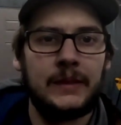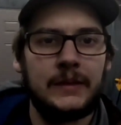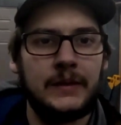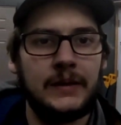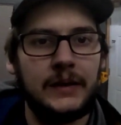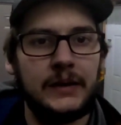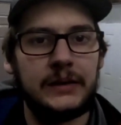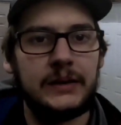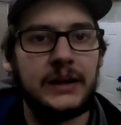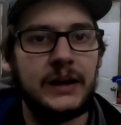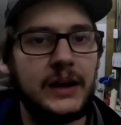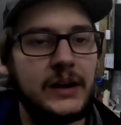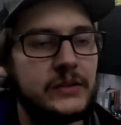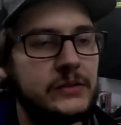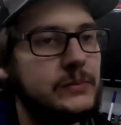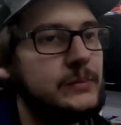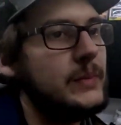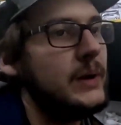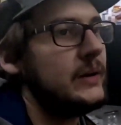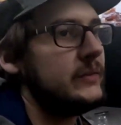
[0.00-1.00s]
All right, guys,
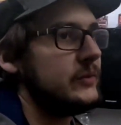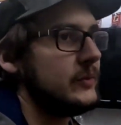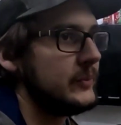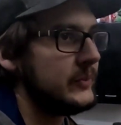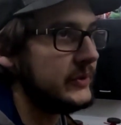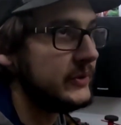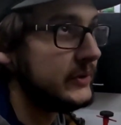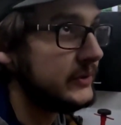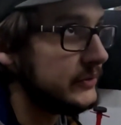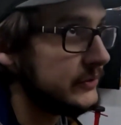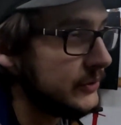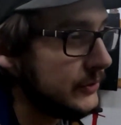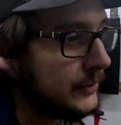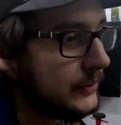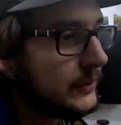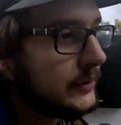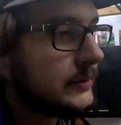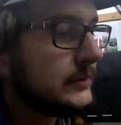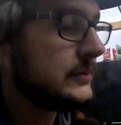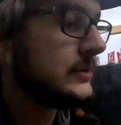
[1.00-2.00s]
back from the
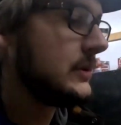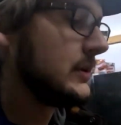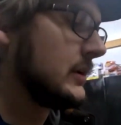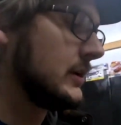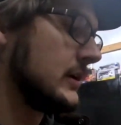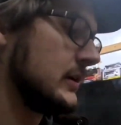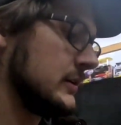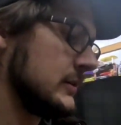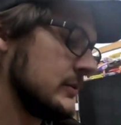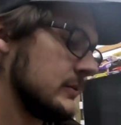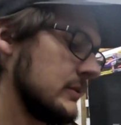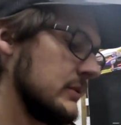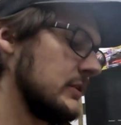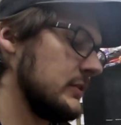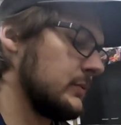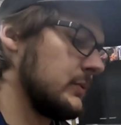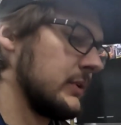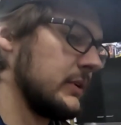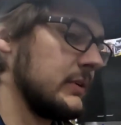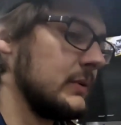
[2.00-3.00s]
store. I
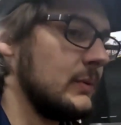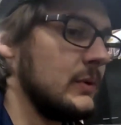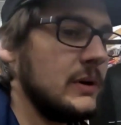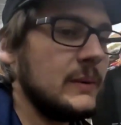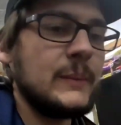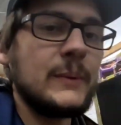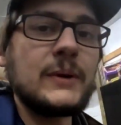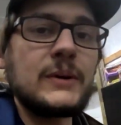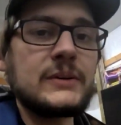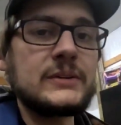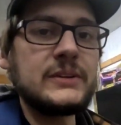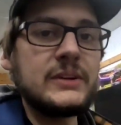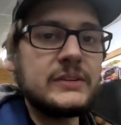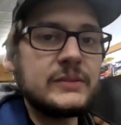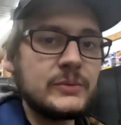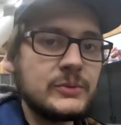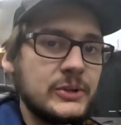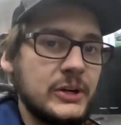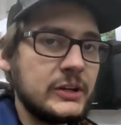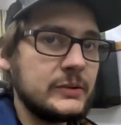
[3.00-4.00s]
just went to Walmart to get
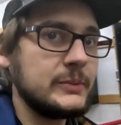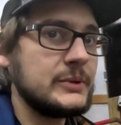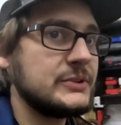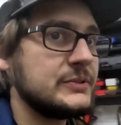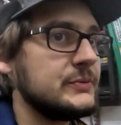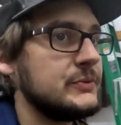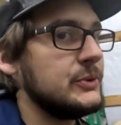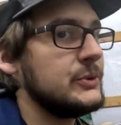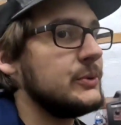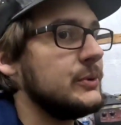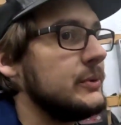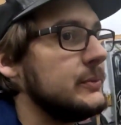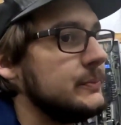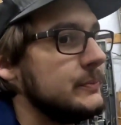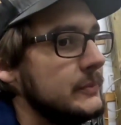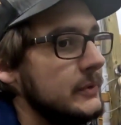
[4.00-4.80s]
some transmission fluid